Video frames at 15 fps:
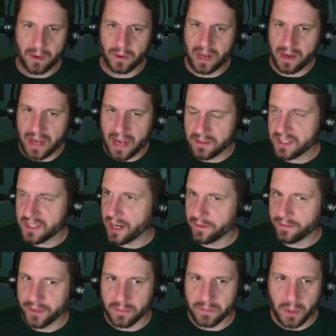outside
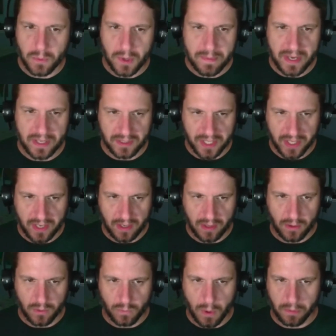of filming? What about like
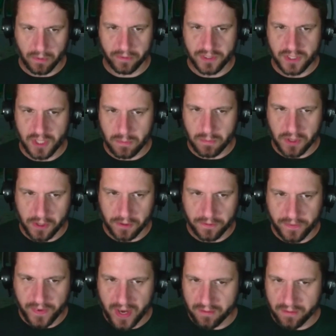what were some of your
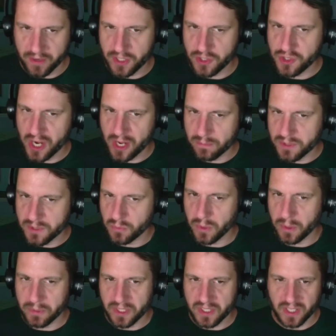favorite gems in
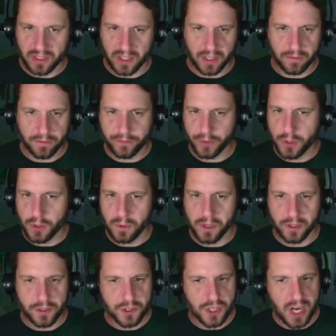Wilmington, like food
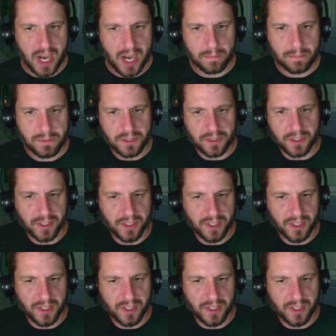or shops or?